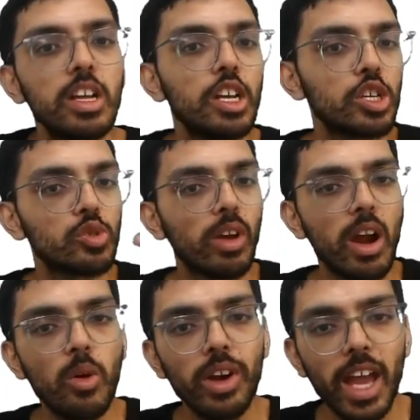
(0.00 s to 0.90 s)
So
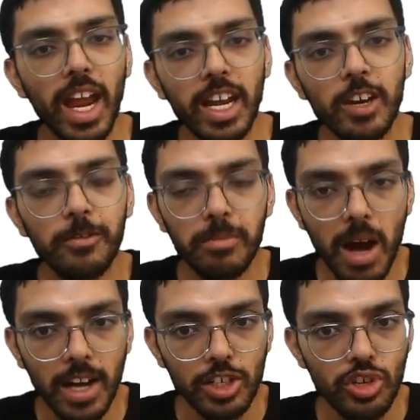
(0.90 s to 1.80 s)
around end of
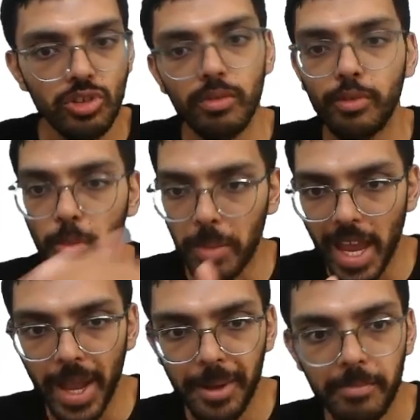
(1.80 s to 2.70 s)
March for
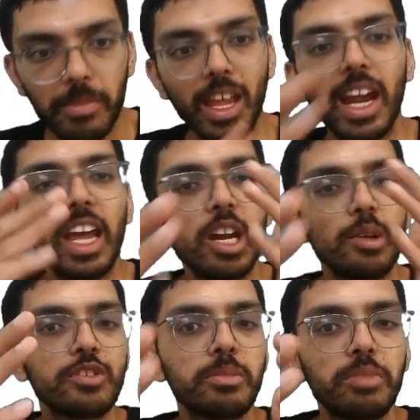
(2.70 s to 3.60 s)
May and end of
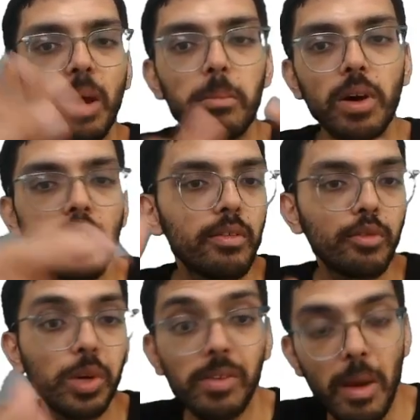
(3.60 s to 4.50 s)
September for
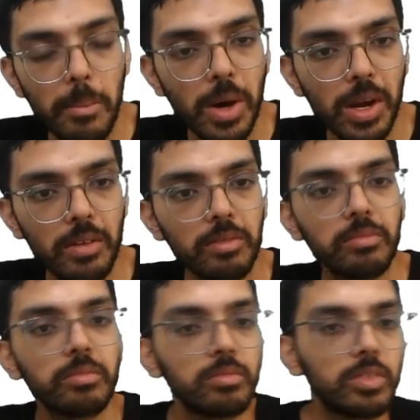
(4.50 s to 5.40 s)
November,
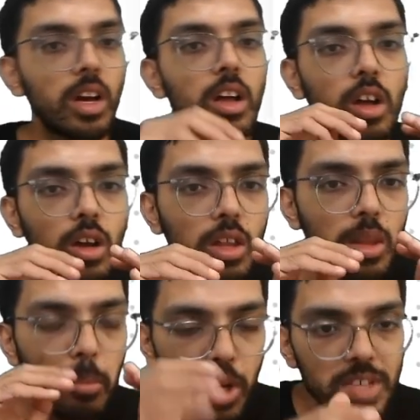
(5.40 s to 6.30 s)
the
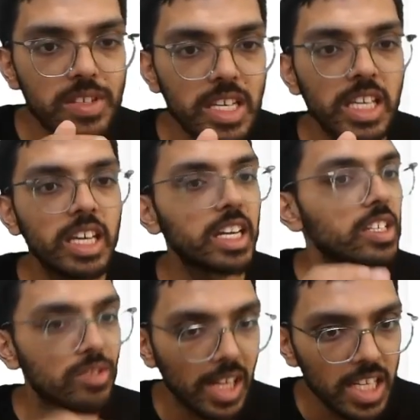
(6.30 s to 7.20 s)
pre-scene is
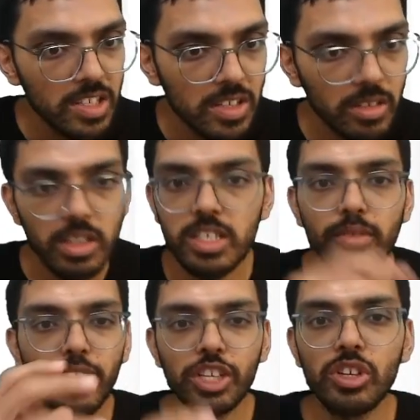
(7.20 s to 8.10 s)
released. It's a
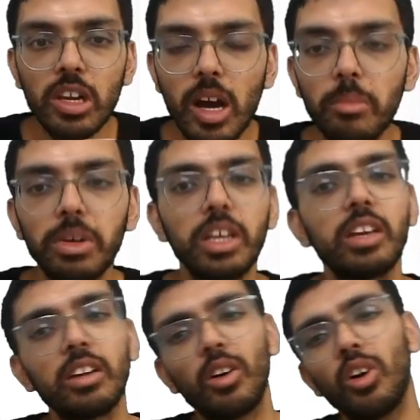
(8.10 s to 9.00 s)
fictional company.
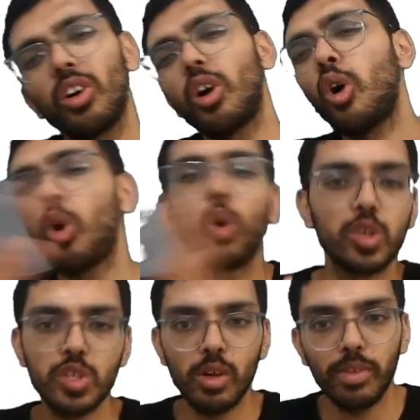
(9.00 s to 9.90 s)
A
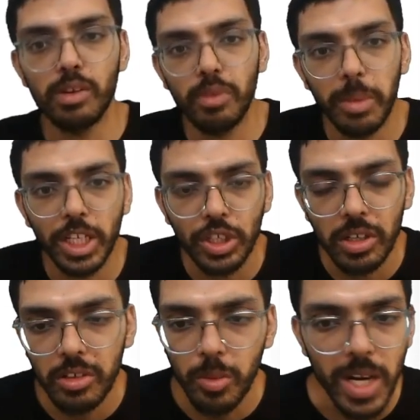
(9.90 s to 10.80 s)
host of information,
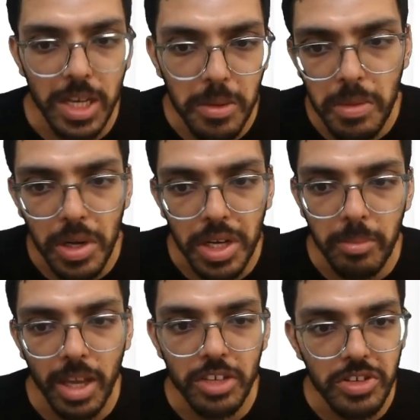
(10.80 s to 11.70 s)
20 to 30
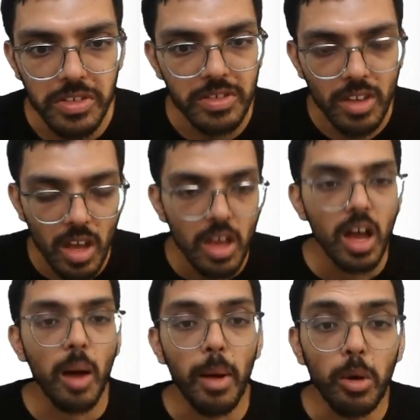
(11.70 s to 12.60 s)
pages
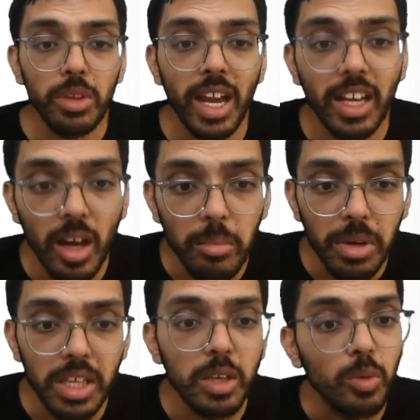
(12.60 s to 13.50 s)
about that
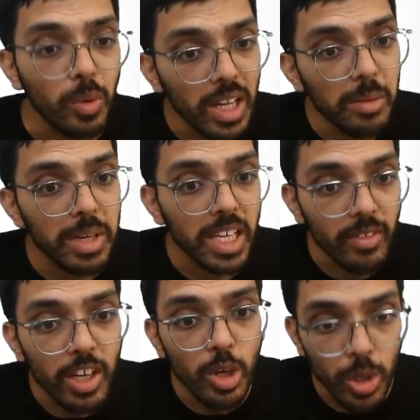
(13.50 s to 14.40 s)
company will be
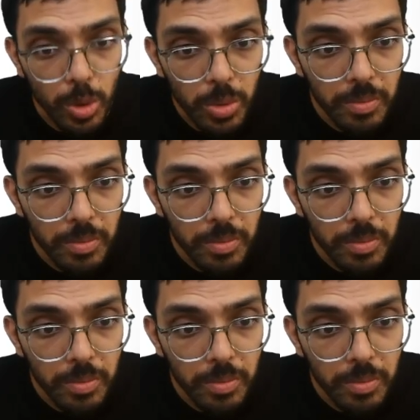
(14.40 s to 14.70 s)
given to you.